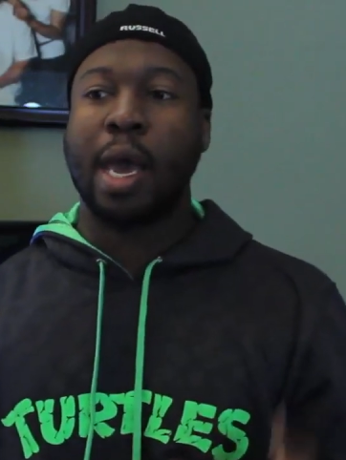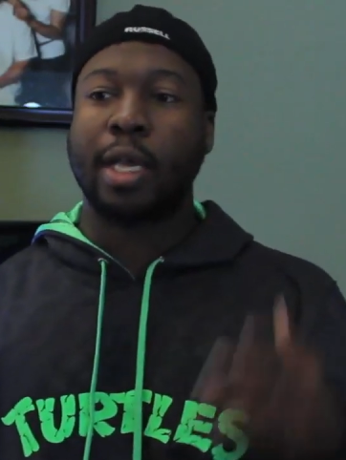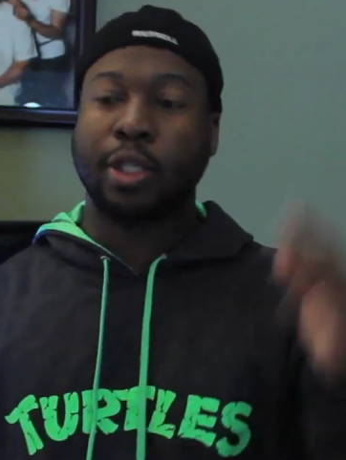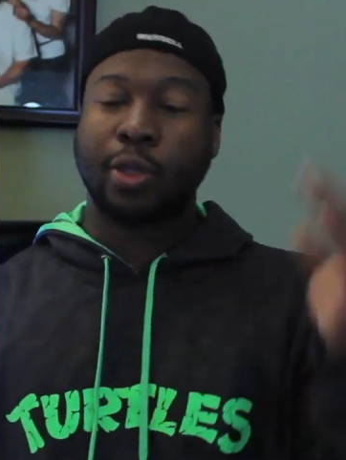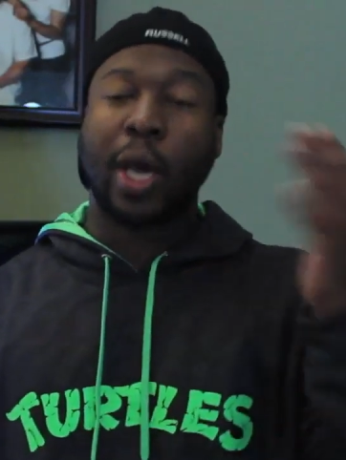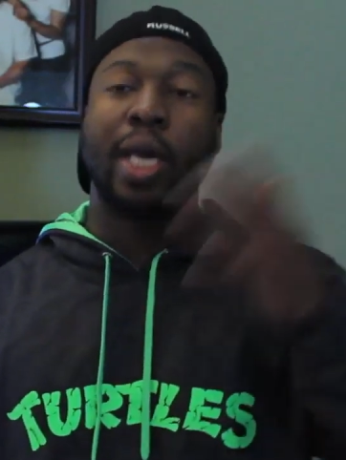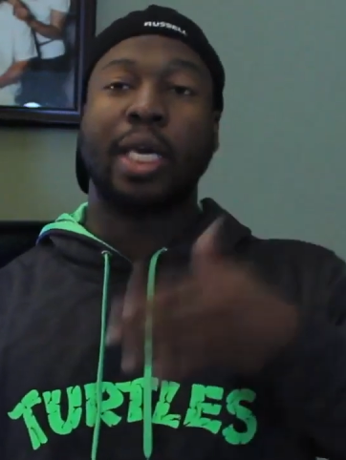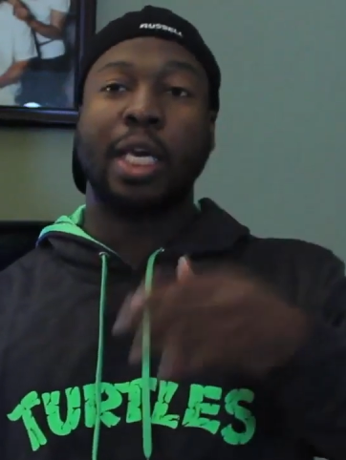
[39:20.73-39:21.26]

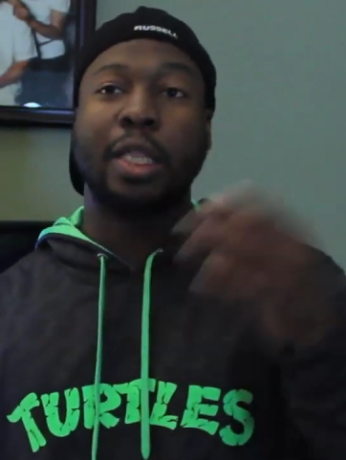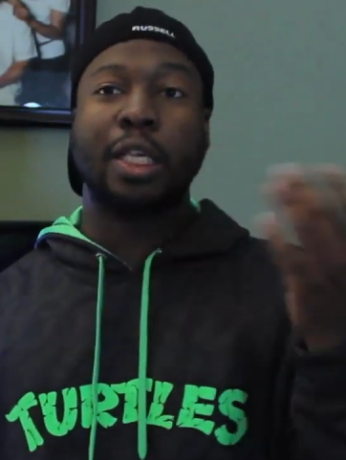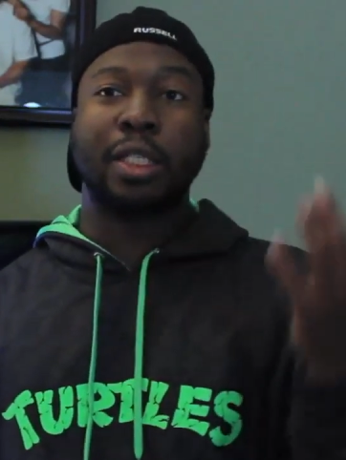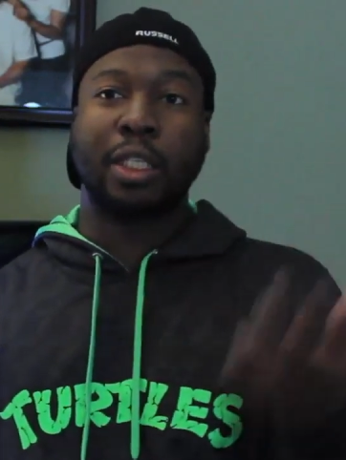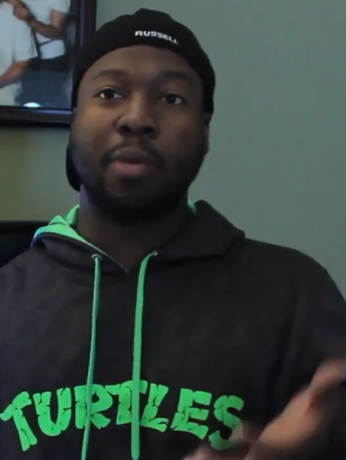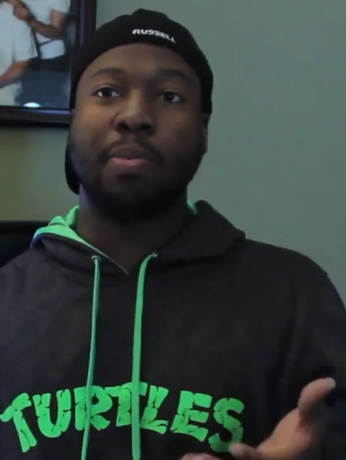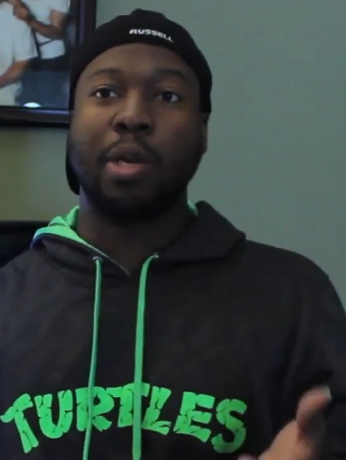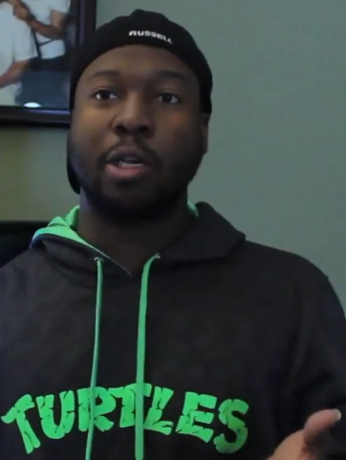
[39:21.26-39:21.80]
So I get the
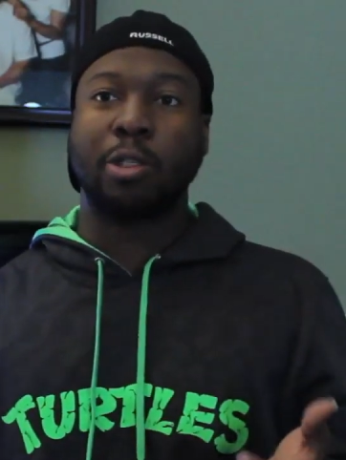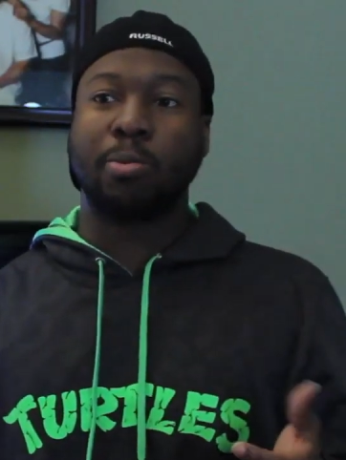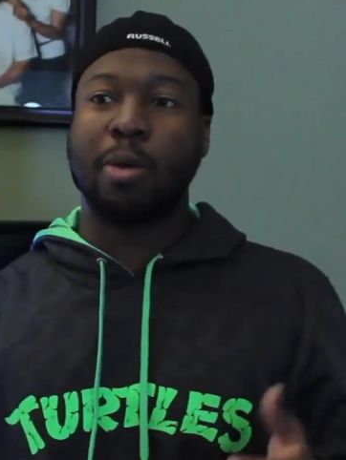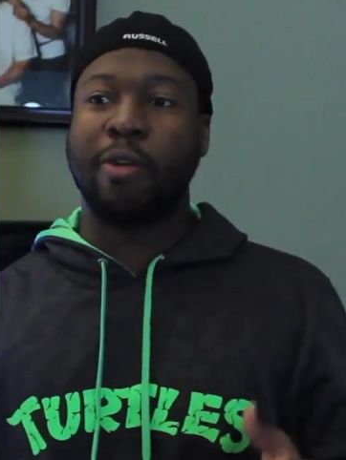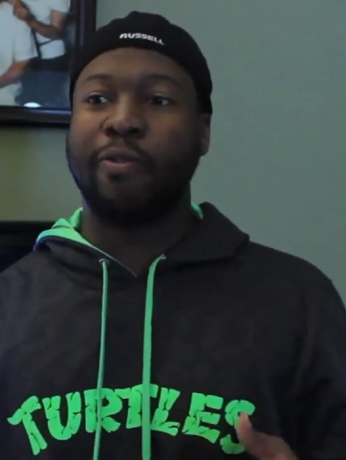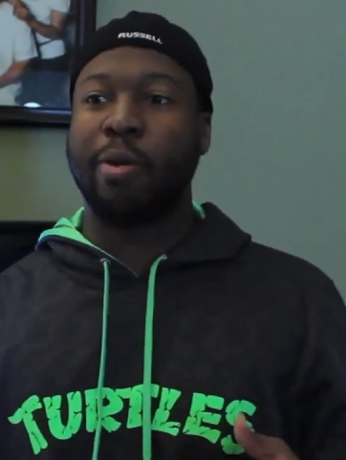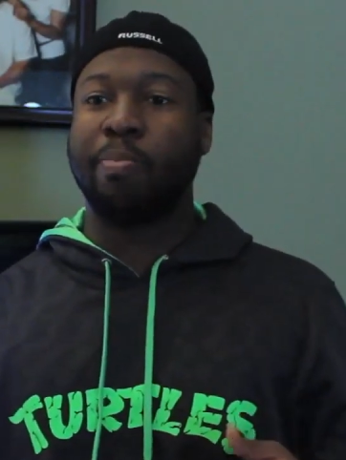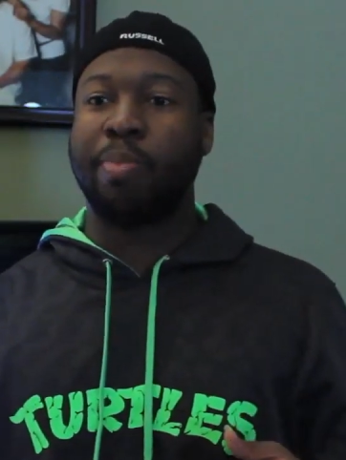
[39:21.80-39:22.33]
symbolism
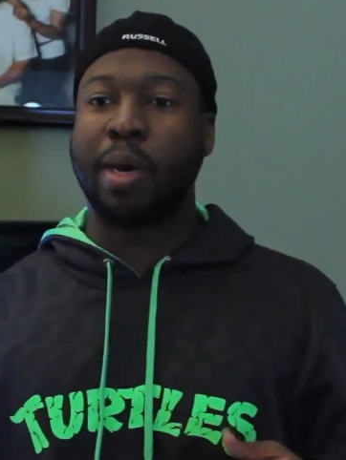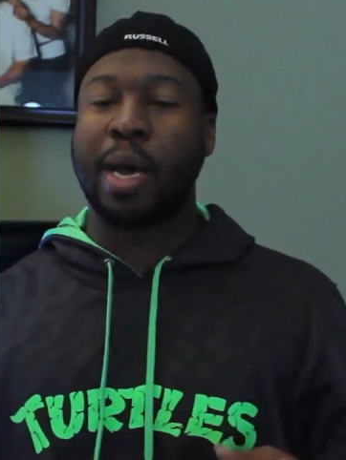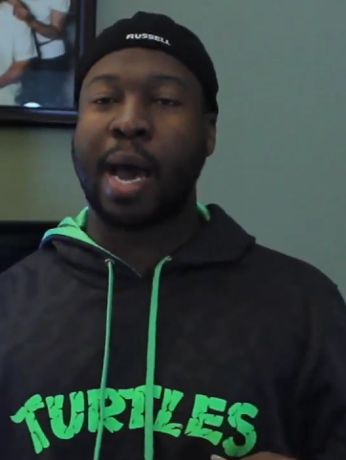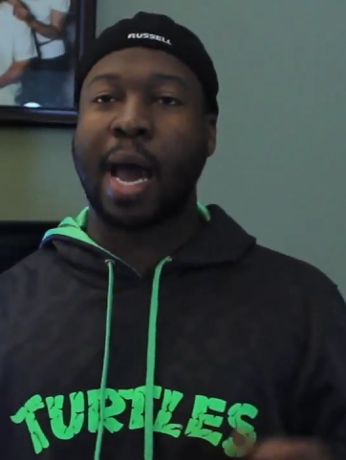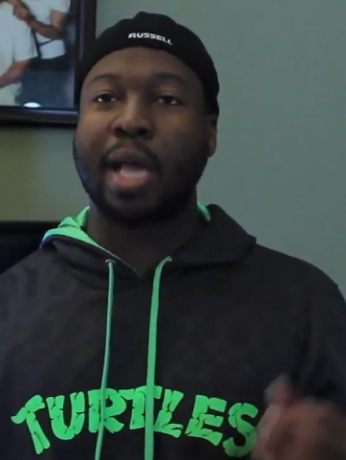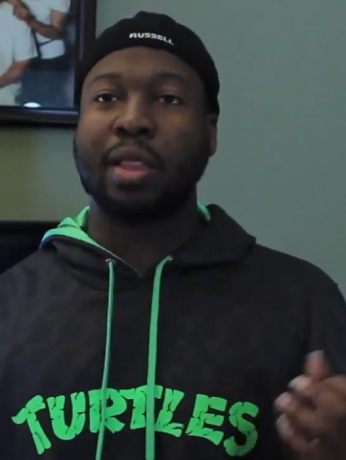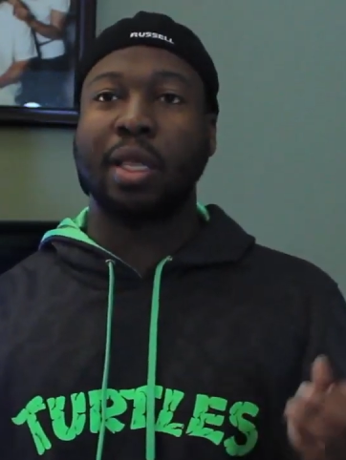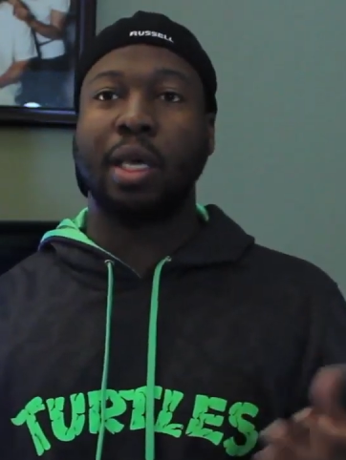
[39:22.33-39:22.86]
of it. But
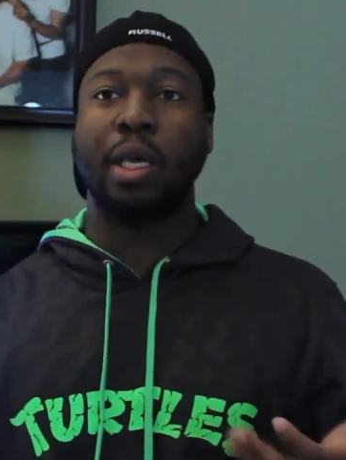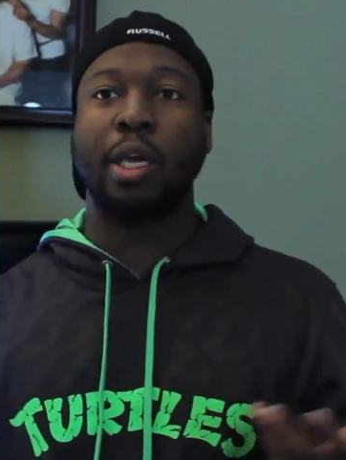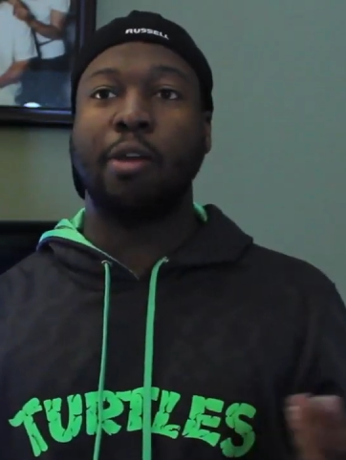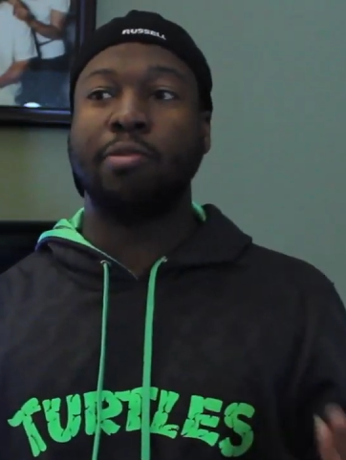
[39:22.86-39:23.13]
I think